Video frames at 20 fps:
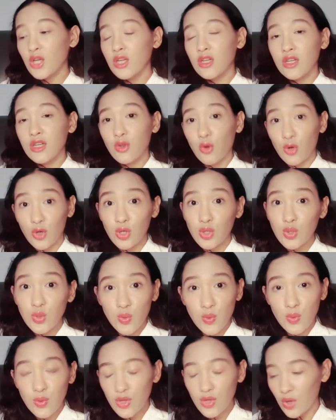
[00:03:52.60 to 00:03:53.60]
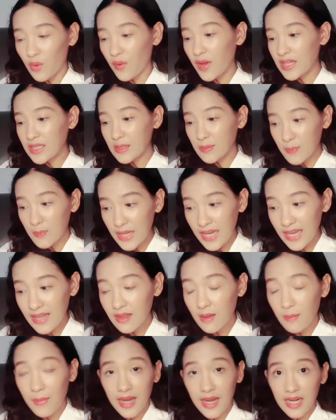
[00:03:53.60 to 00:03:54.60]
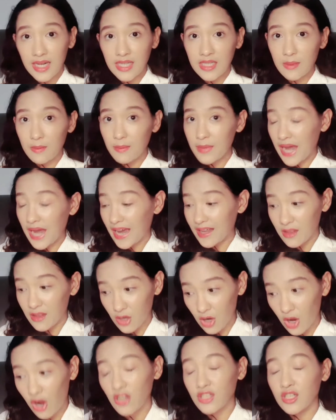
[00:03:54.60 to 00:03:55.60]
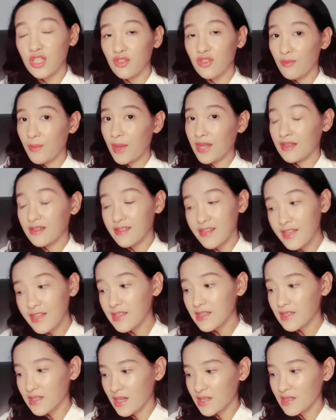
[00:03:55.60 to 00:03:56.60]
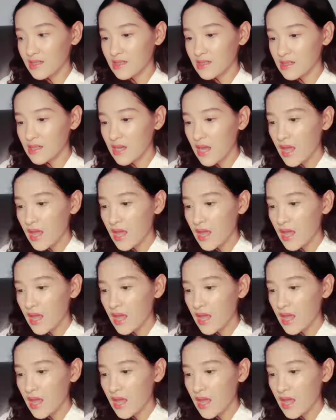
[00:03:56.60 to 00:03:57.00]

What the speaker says: in order to, explain the mechanism behind the causes of mental illnesses.